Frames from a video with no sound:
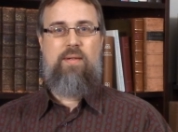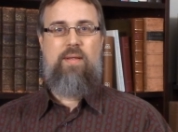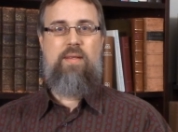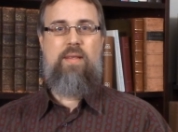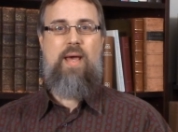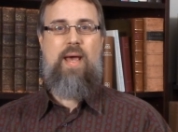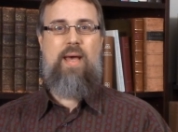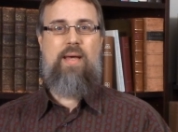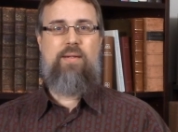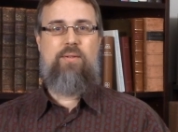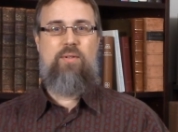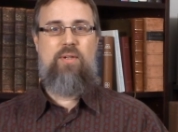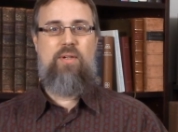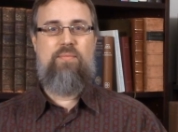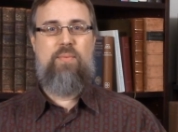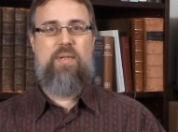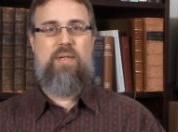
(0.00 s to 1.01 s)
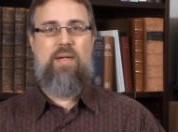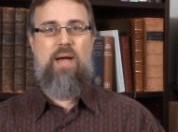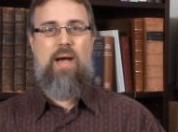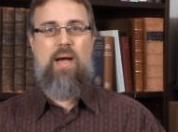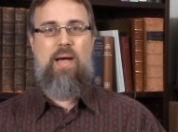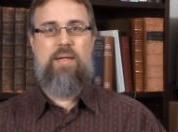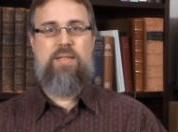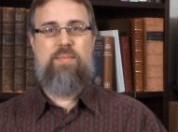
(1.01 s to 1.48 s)
That could have been
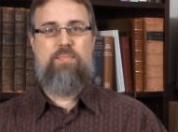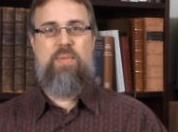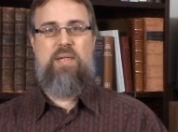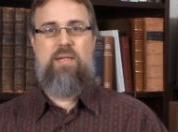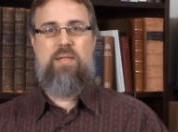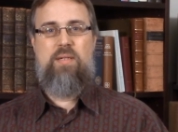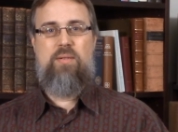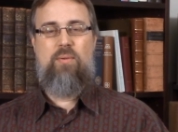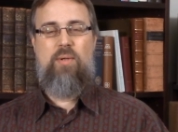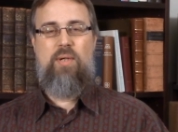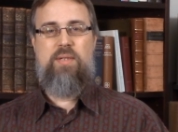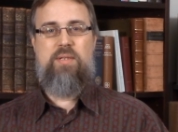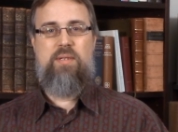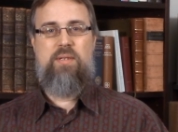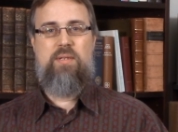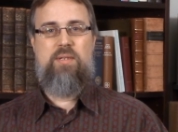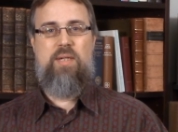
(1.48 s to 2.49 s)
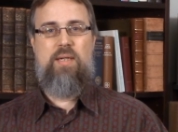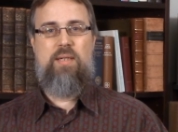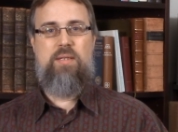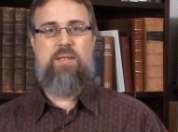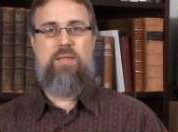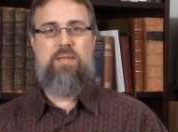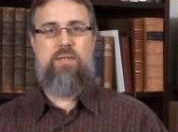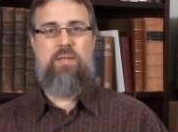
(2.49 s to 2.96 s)
God speaking to us in
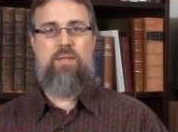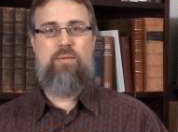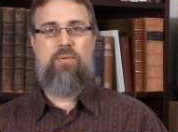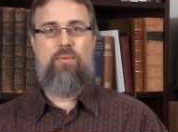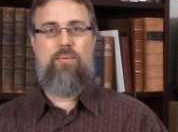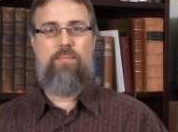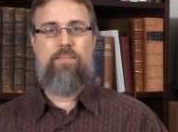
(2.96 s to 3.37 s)
Genesis 2.